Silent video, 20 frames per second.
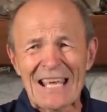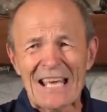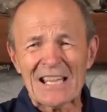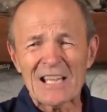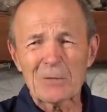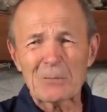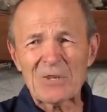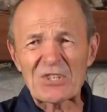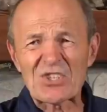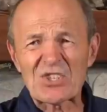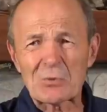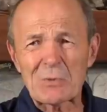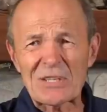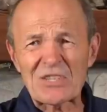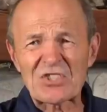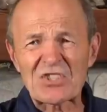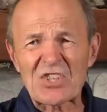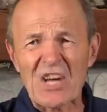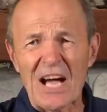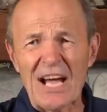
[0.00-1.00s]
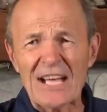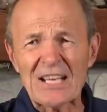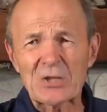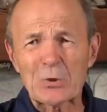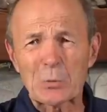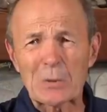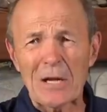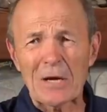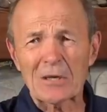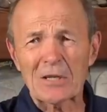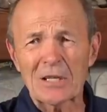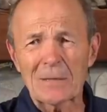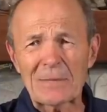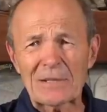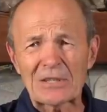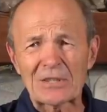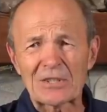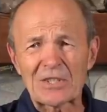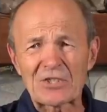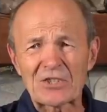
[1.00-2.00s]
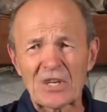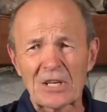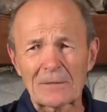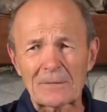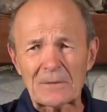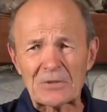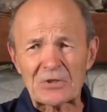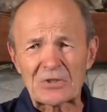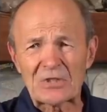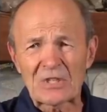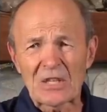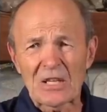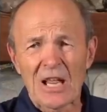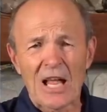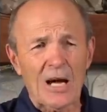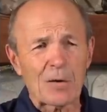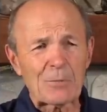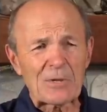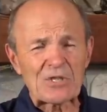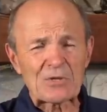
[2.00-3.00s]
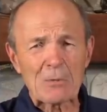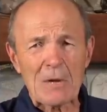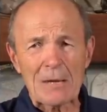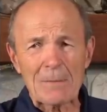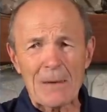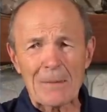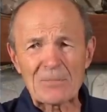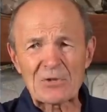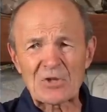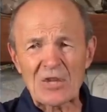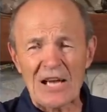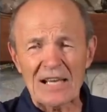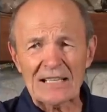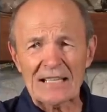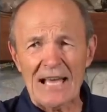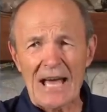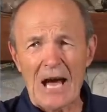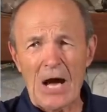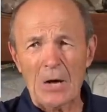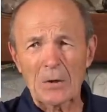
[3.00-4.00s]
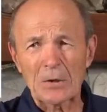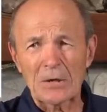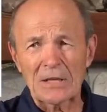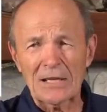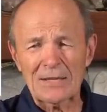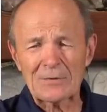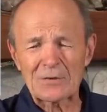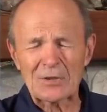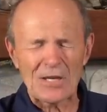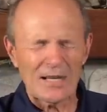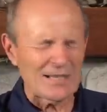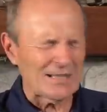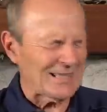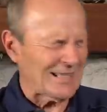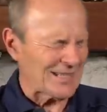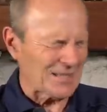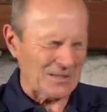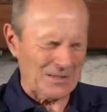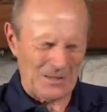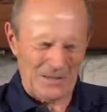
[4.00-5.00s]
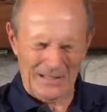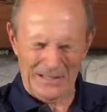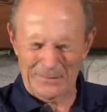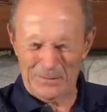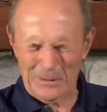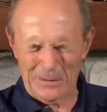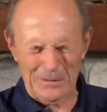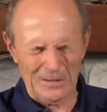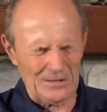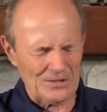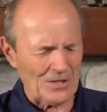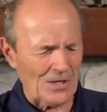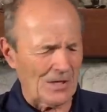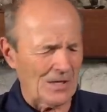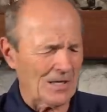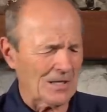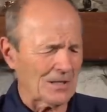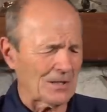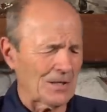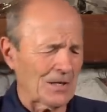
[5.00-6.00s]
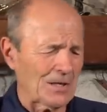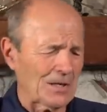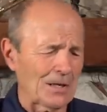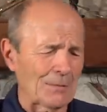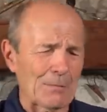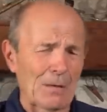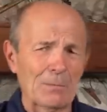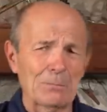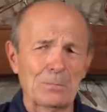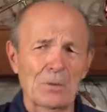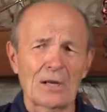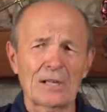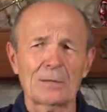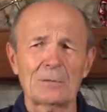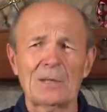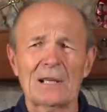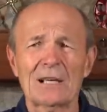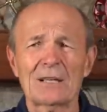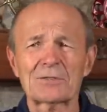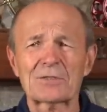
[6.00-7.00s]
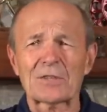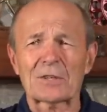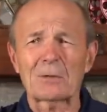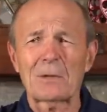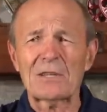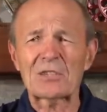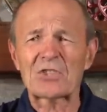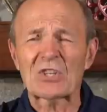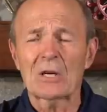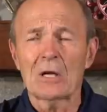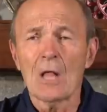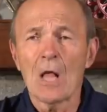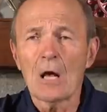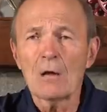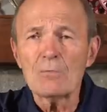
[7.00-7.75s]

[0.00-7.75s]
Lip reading: And then we switched sides without coming to the surface. And we swam upside down and left side. I don't know. I've heard this. Oh, about buddy breathing. It's a great skill.